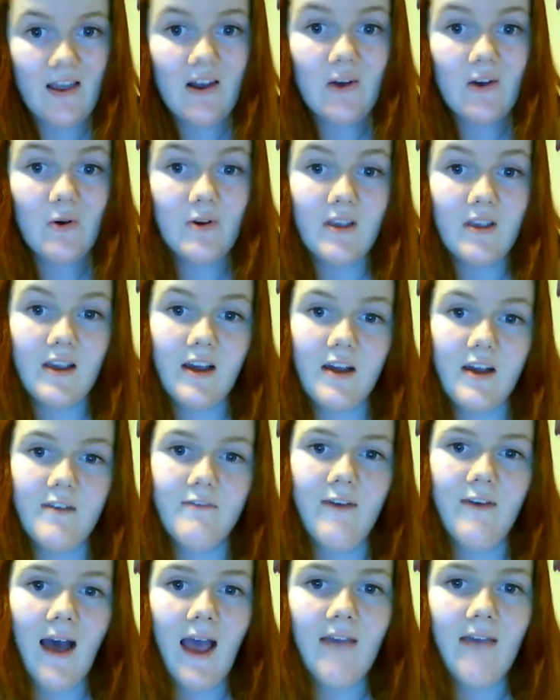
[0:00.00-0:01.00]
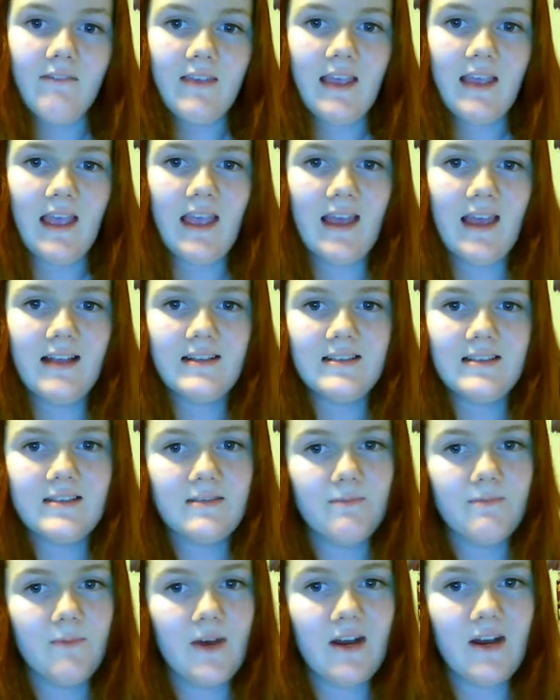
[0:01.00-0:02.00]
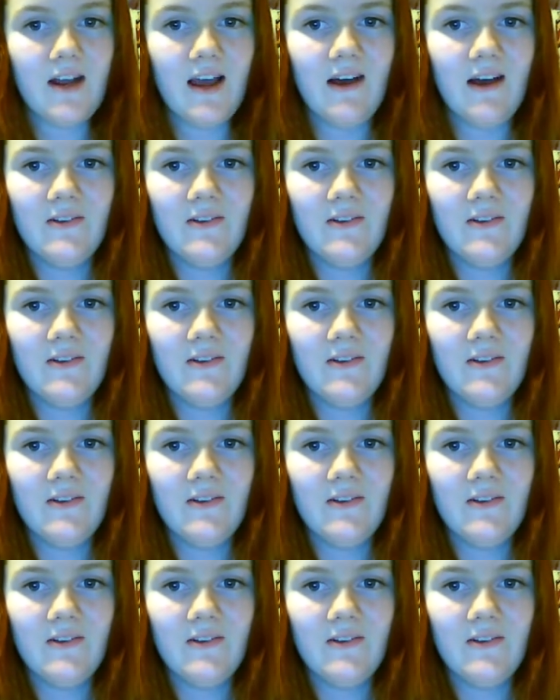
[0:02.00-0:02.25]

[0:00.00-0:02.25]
Loki got 5 kids, but